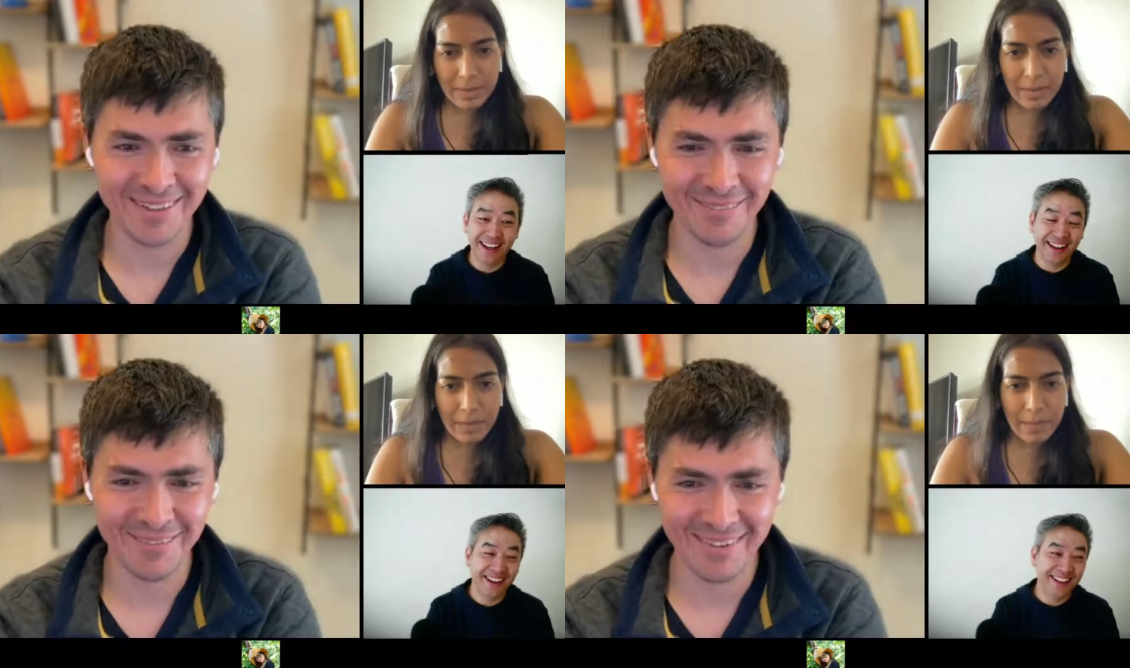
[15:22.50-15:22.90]
Speaker 1: What are
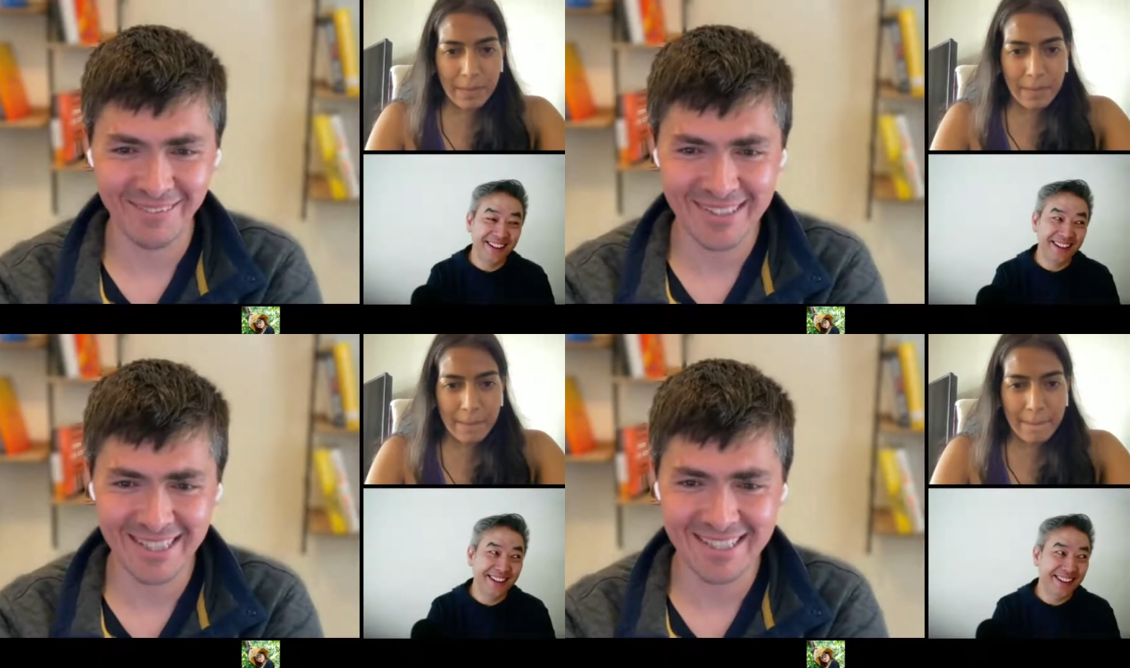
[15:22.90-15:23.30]
they?
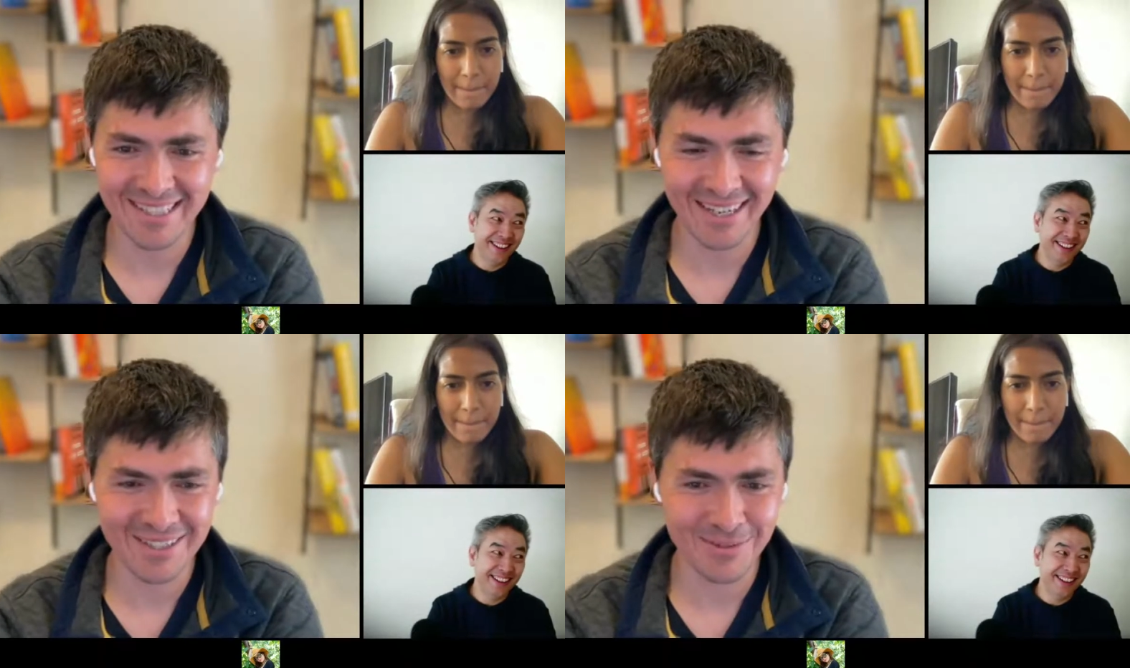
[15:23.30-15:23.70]
Why they should
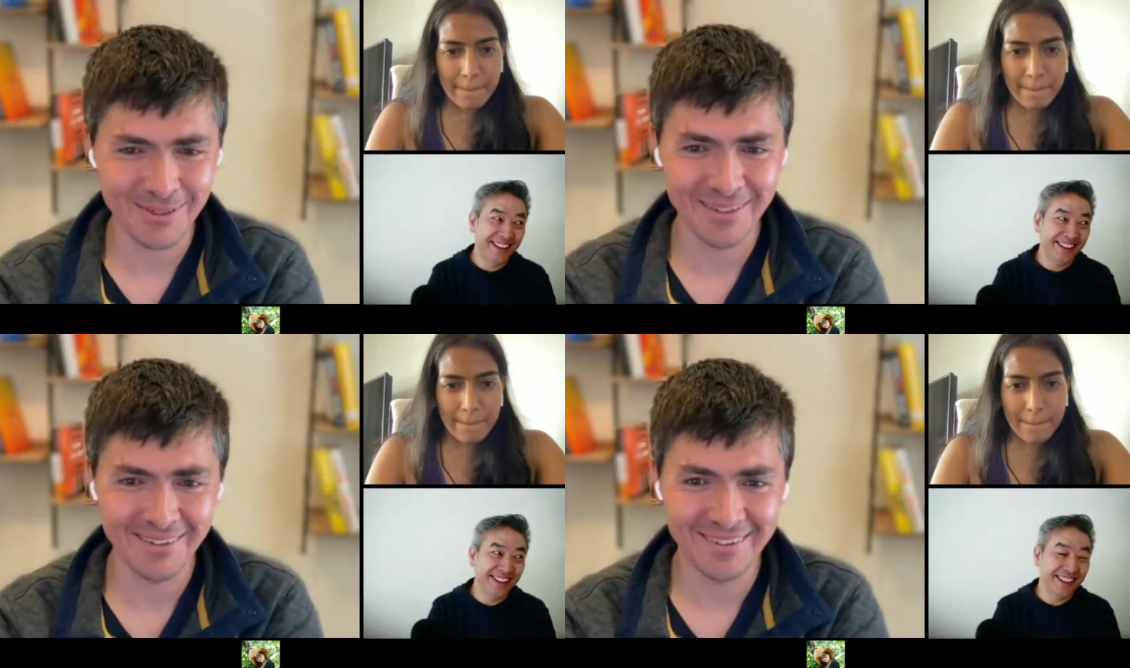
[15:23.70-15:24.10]
get on
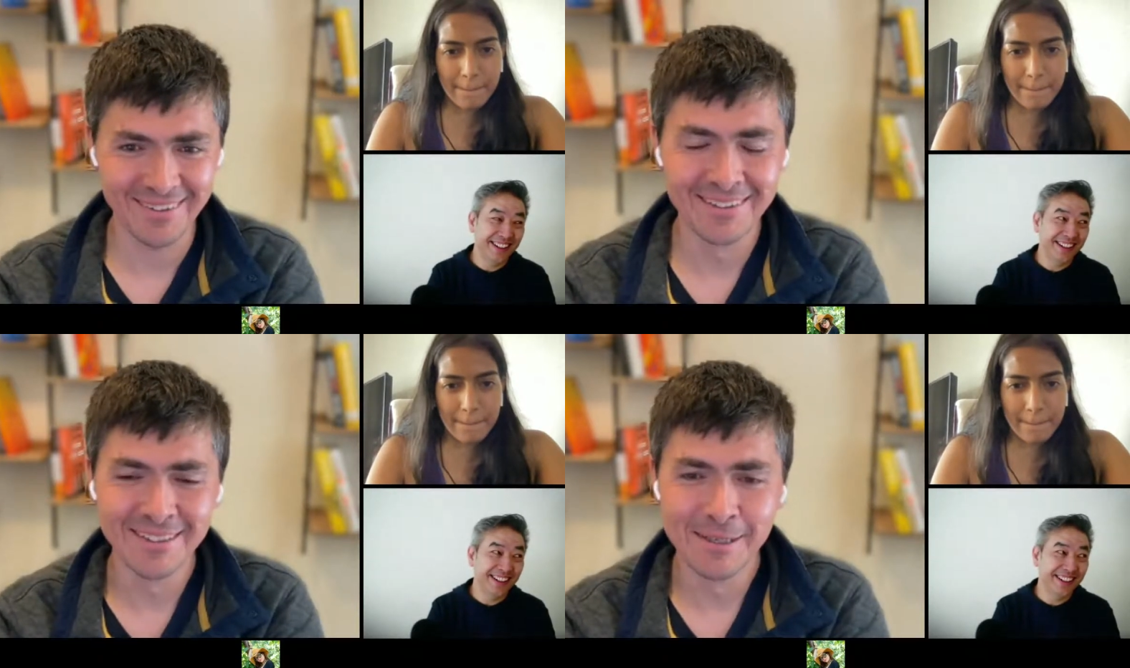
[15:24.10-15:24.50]
Twitter and